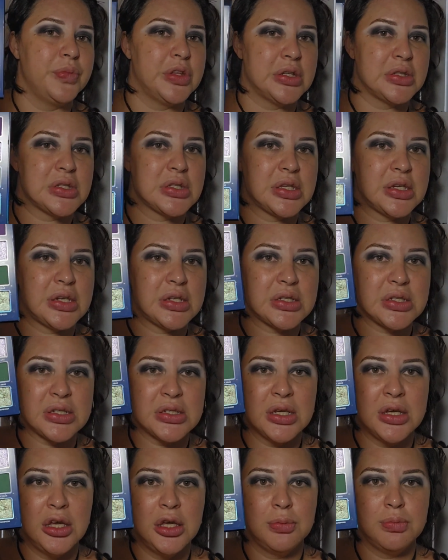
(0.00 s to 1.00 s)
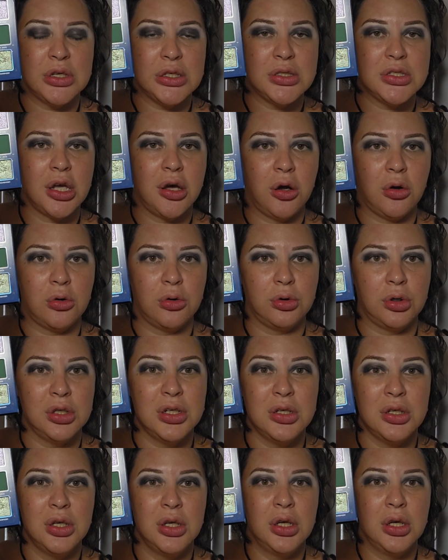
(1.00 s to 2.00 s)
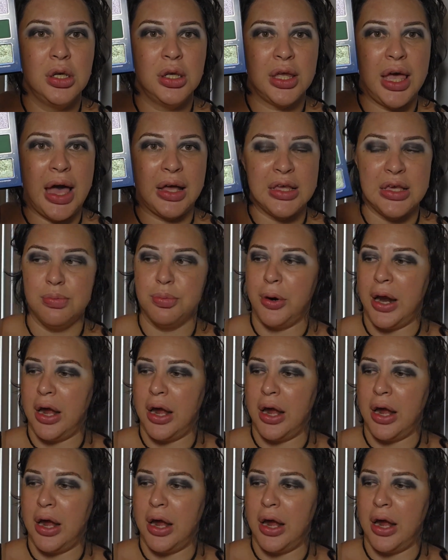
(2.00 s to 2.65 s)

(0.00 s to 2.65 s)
It's this mid-tone khaki